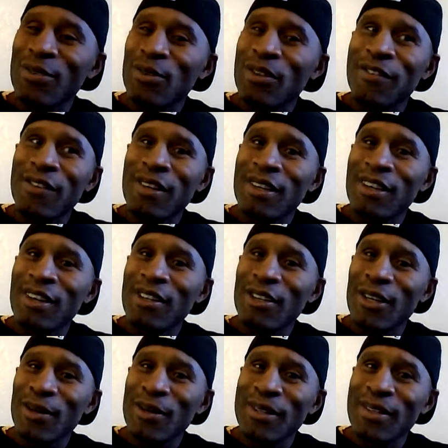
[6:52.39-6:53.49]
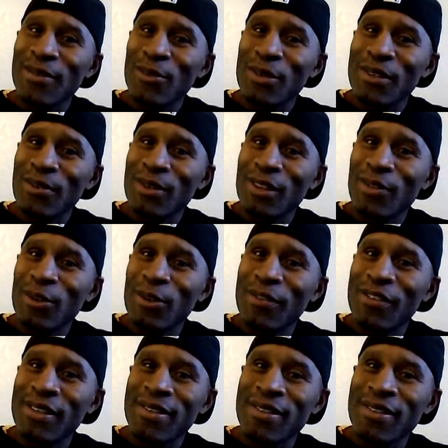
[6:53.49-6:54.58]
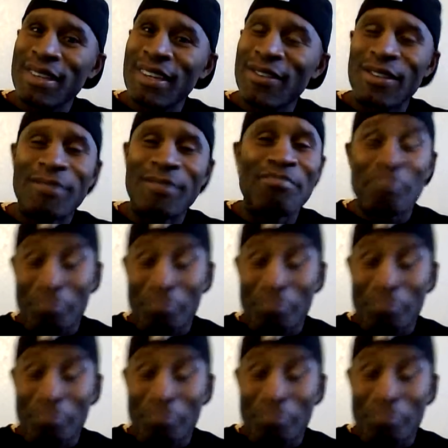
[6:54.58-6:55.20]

What the fuck y'all doing with 357?